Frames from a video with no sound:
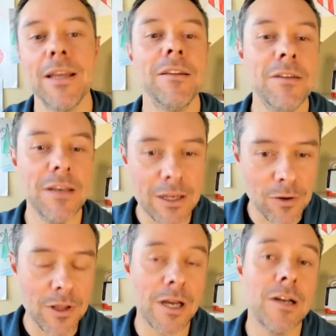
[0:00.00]

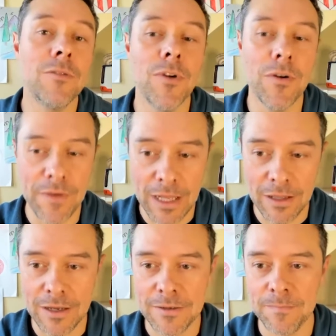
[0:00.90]
Nicola
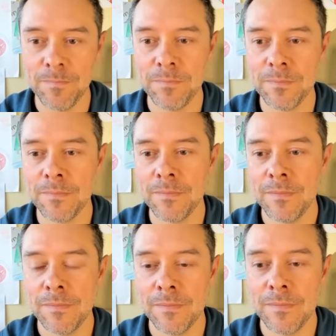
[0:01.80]
Rovella,
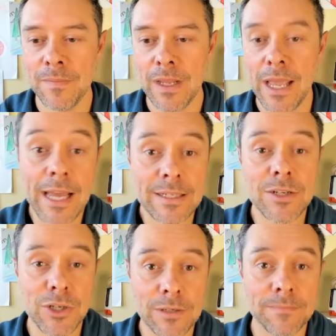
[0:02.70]
as
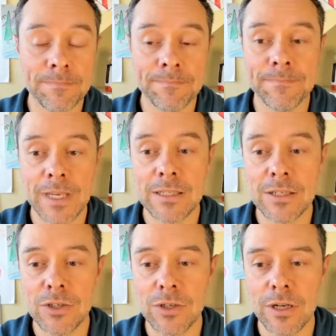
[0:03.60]
he should.
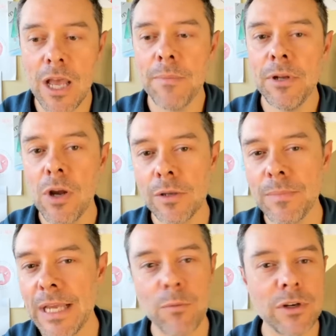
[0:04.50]
But knowing
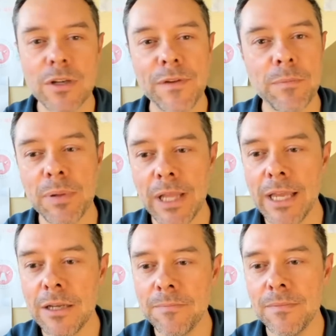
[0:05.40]
me, I wouldn't have even
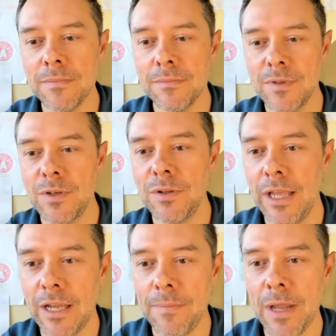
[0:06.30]
played him. So
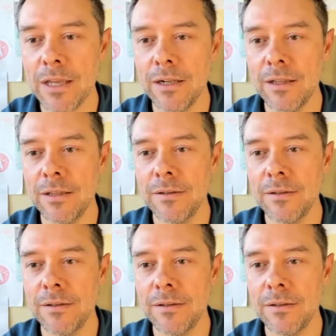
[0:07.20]
I'm not gonna